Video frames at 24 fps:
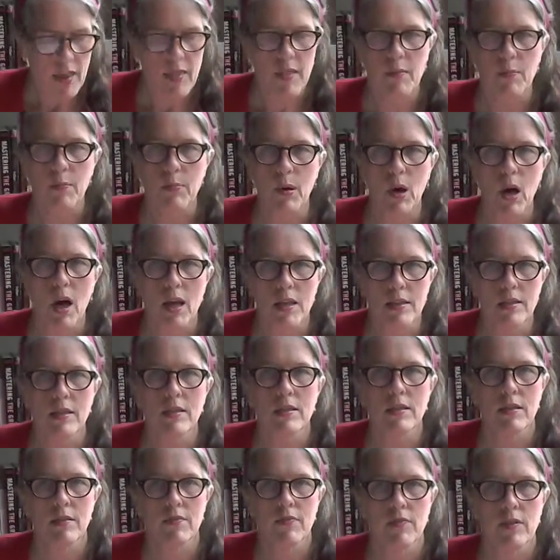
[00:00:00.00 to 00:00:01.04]
The
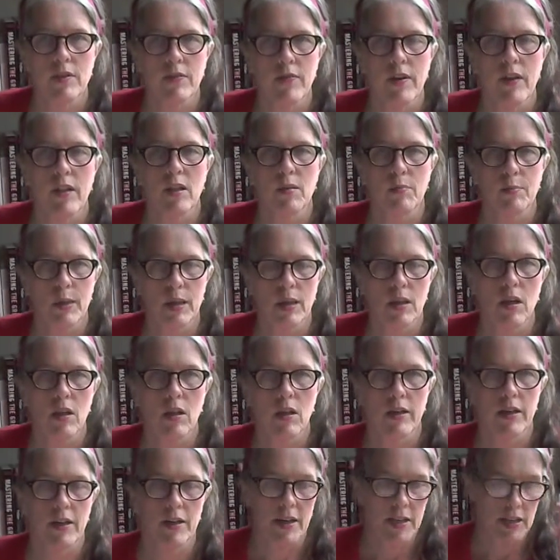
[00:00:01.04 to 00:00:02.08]
process of developing
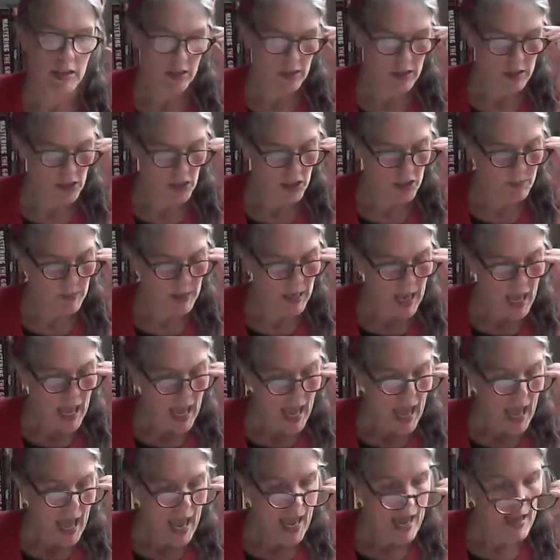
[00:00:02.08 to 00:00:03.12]
culinary judgment.
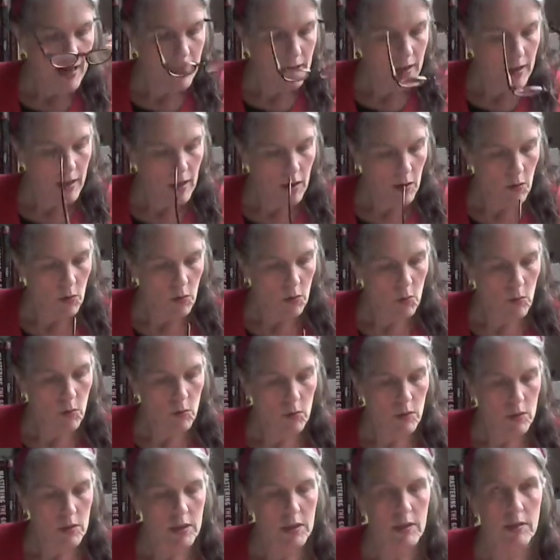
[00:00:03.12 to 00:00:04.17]
And
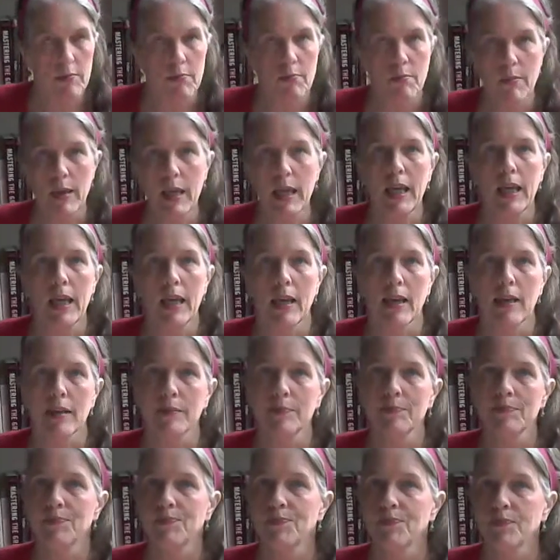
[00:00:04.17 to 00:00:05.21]
to me,
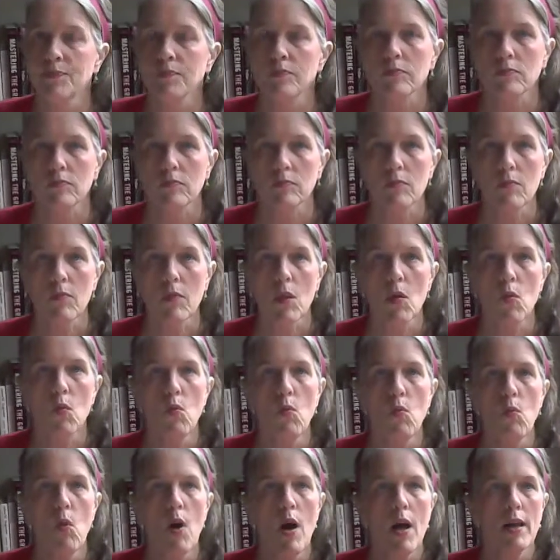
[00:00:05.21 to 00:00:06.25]

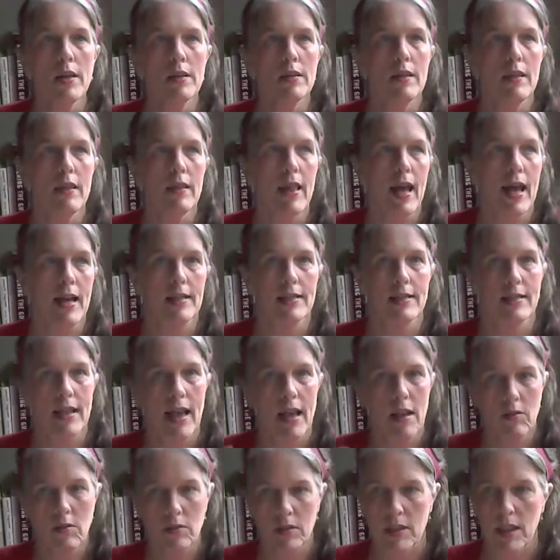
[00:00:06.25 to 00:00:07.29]
what that
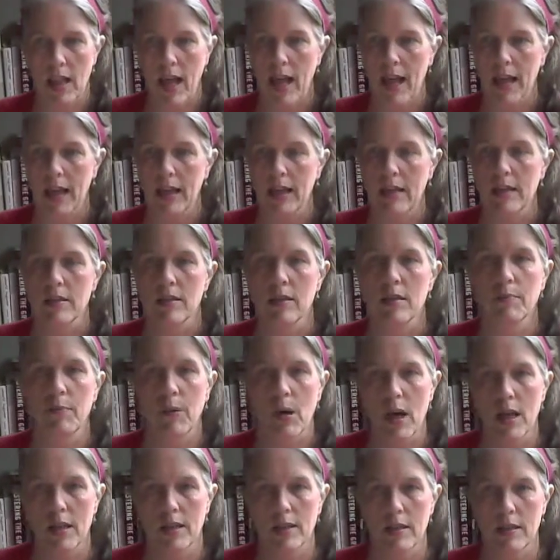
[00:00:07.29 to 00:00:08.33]
sounds like is the
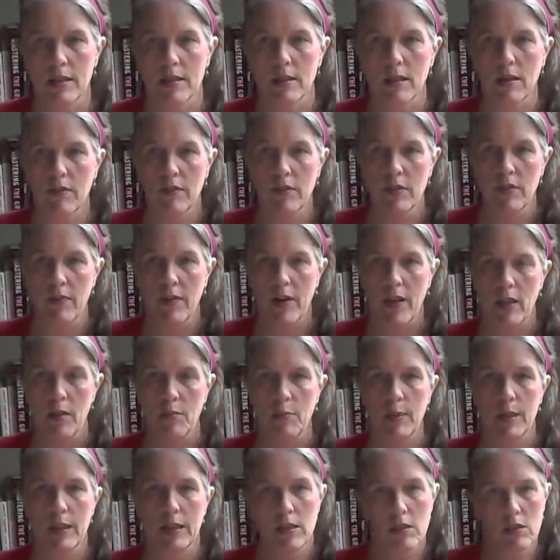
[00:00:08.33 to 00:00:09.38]
process of
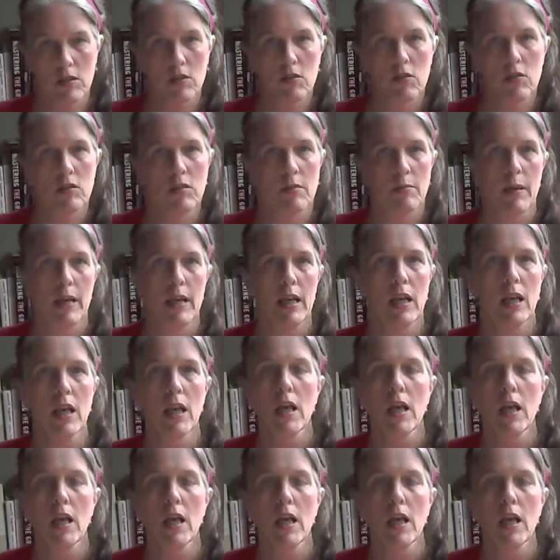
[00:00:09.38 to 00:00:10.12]
developing discernment.